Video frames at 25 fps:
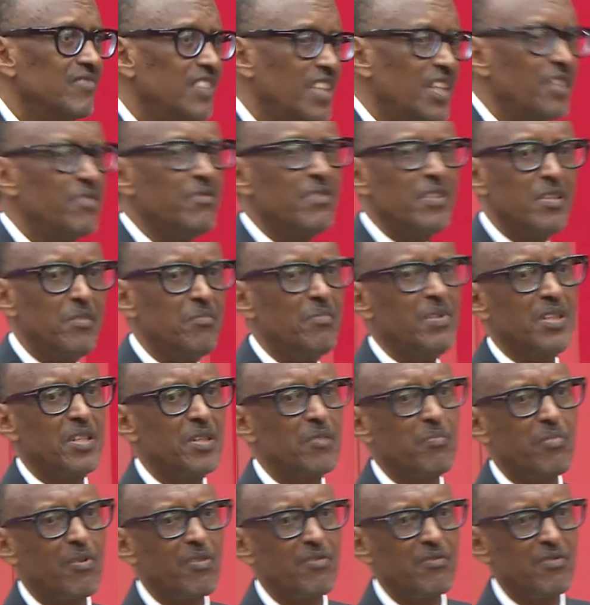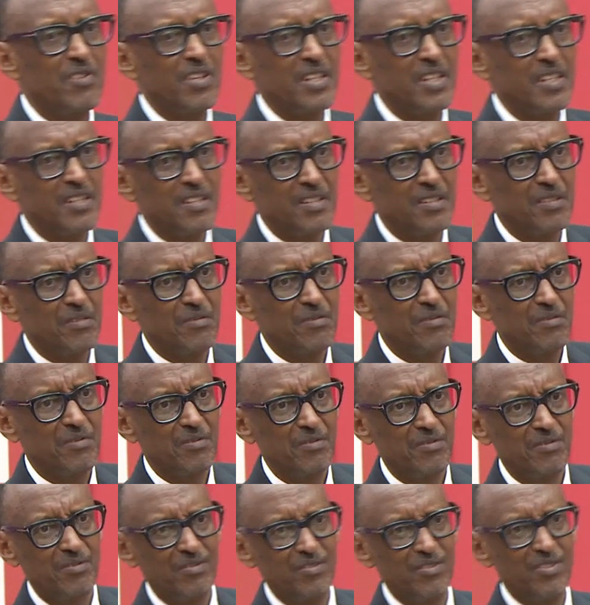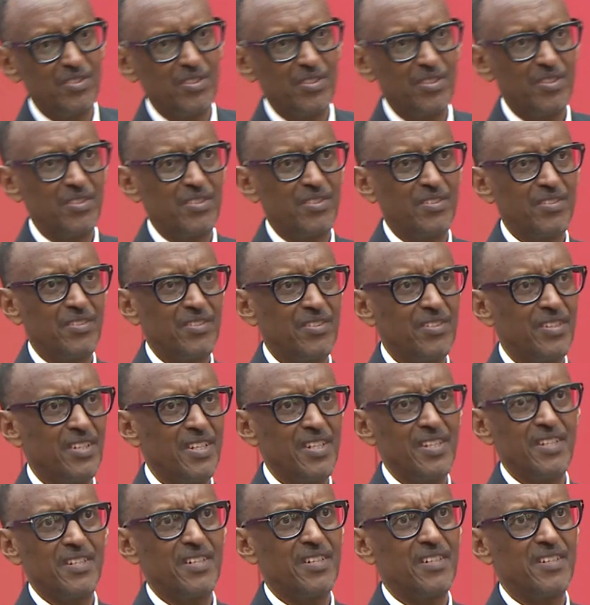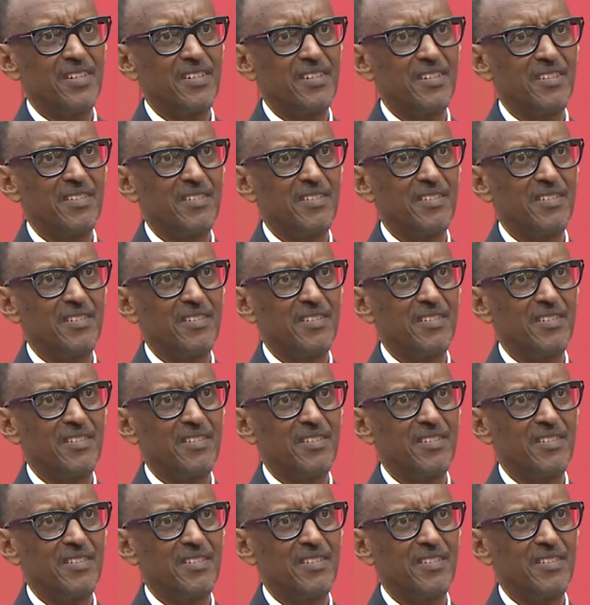even being provocative. Yes,